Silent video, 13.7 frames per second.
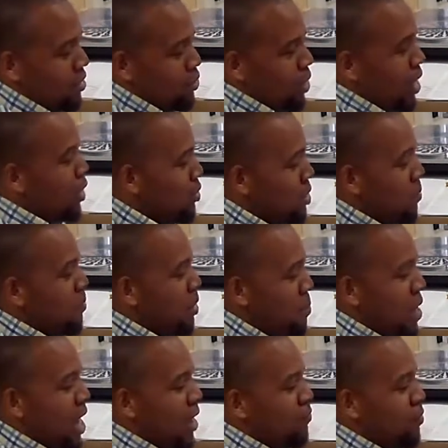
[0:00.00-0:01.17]
Try to do something
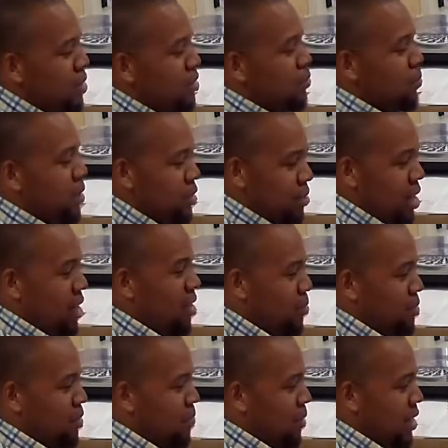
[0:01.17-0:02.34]
impactful this week. Trying to
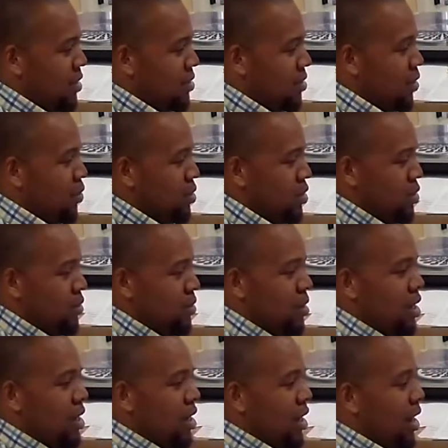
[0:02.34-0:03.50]
help somebody that's close to you.
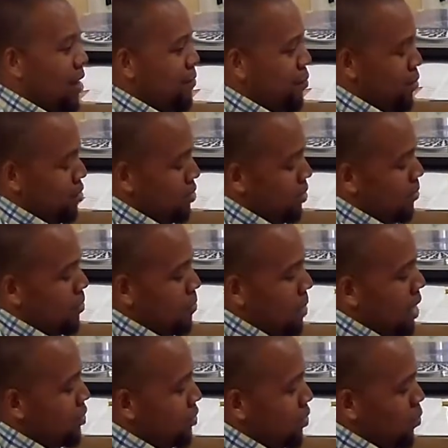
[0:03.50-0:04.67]
If you want to do something
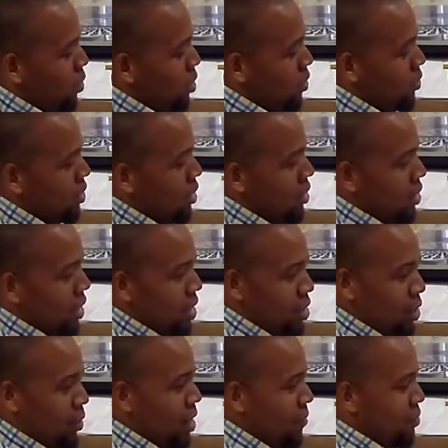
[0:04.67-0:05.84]
major in the world, you
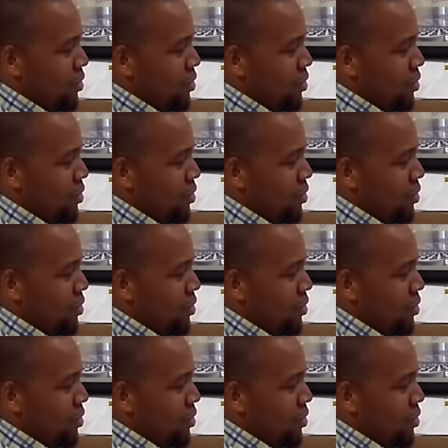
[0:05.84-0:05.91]
don't have